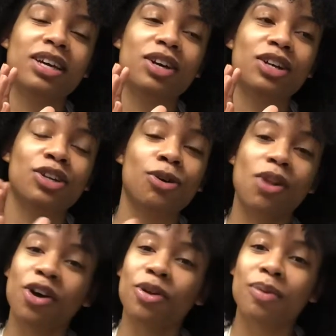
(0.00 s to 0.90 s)
no
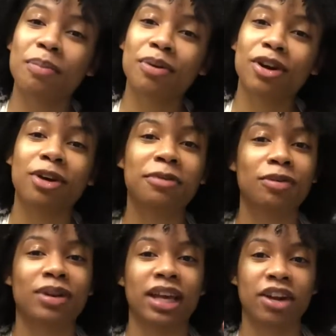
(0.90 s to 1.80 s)
longer want perm, you
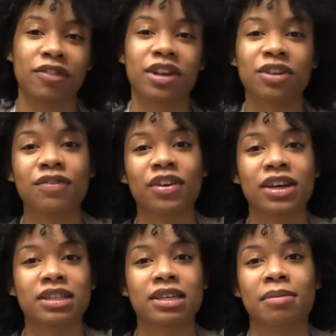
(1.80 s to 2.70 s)
want to get rid of your
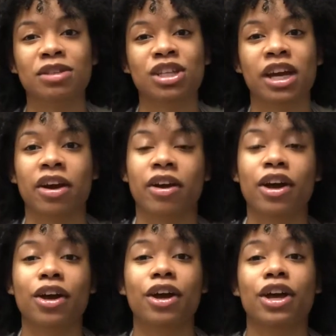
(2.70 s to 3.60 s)
heat damaged hair,
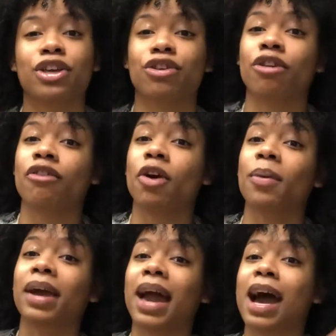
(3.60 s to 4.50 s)
and you're
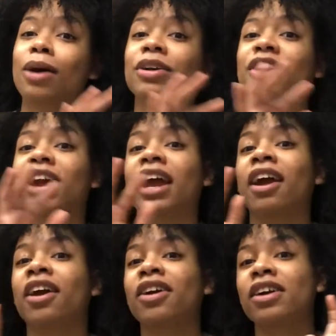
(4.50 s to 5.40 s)
growing out your
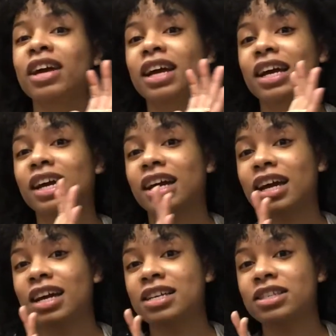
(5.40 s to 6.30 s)
hair
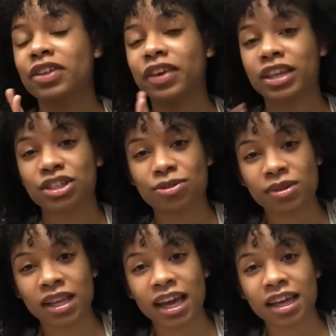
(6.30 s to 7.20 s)
until it gets to a
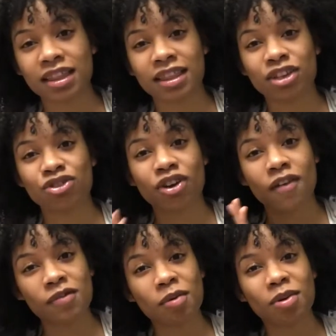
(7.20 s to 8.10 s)
length that you're
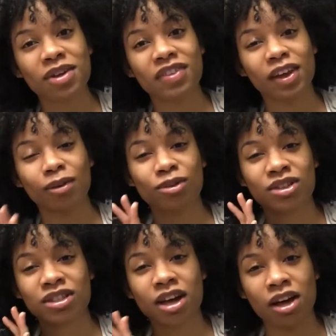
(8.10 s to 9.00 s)
comfortable with, and you
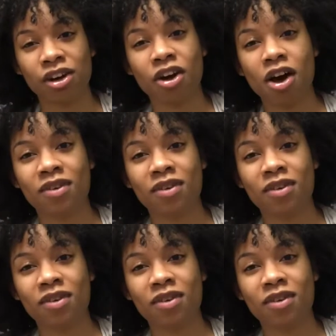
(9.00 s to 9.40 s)
just cut it off.